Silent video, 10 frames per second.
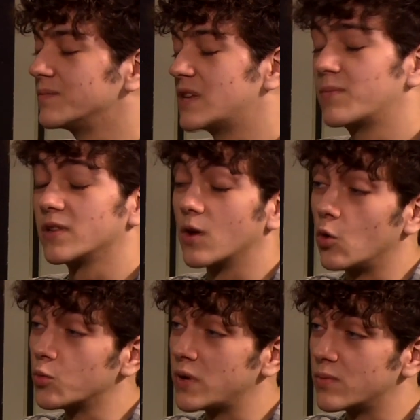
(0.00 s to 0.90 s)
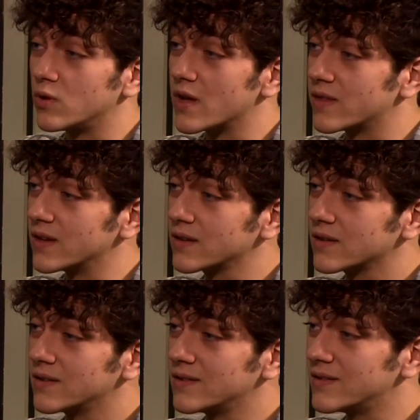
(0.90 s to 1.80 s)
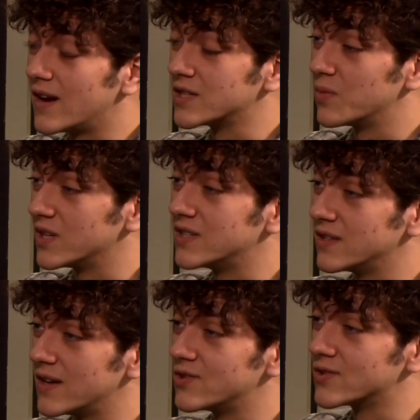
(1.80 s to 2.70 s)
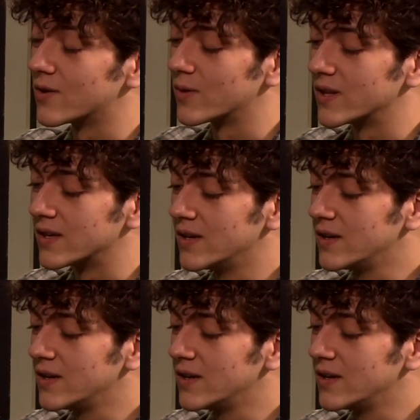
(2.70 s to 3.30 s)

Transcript: Typically old people, I think. Not as many teenagers are really